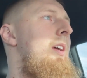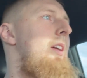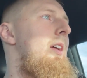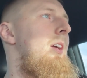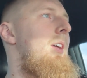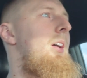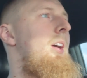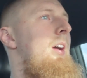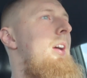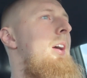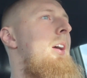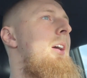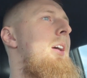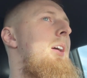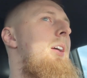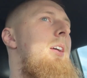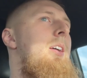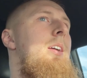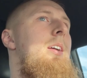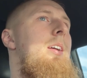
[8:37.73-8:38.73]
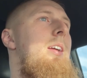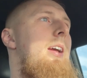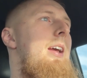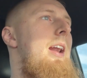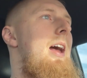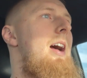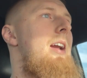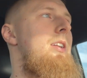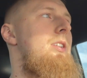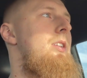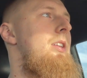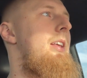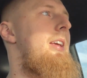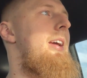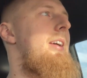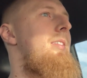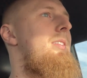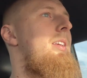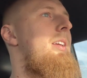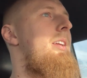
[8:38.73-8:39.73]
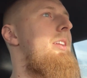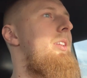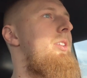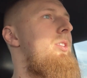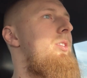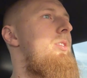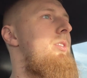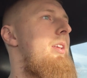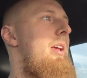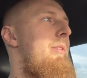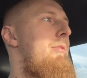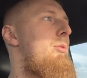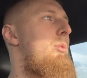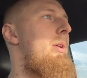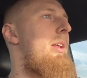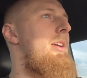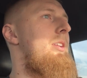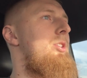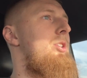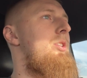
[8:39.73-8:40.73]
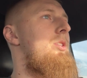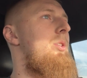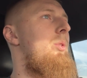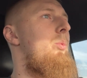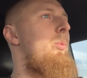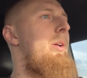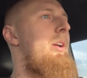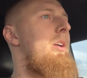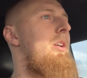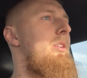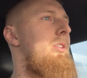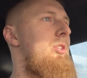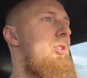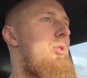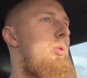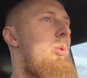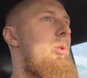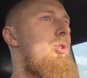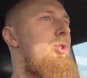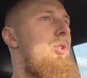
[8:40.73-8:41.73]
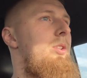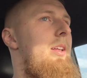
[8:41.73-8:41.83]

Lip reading: And honestly, I think everyone has just a weird distortion.